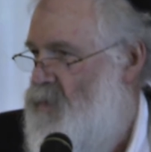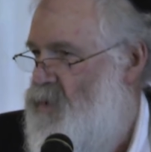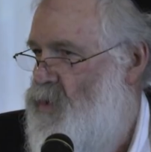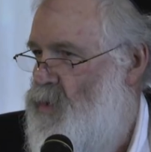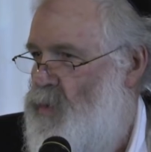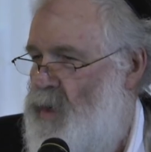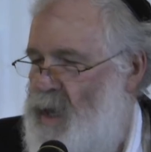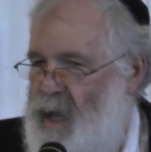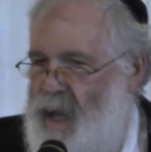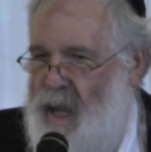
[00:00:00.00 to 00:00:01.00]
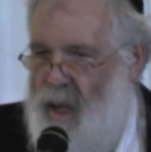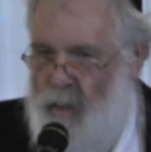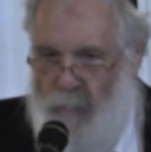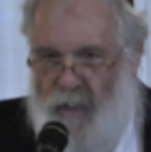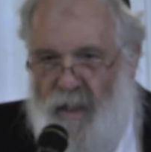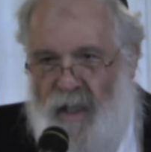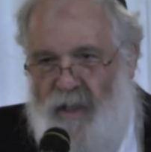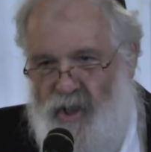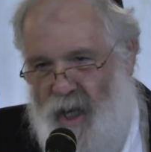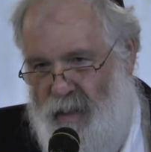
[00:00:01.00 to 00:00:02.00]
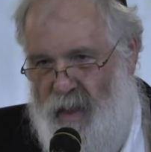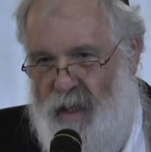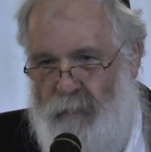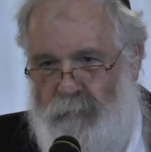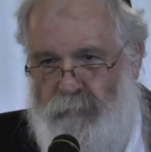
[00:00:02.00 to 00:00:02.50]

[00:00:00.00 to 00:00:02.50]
to helping each other,